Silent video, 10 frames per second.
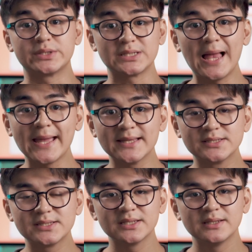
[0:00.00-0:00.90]
with
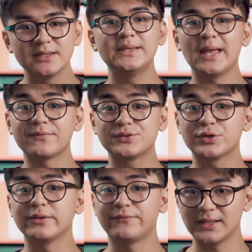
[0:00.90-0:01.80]
slides, PDFs
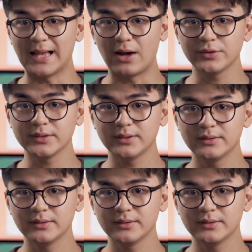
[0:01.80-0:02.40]
you can fill out,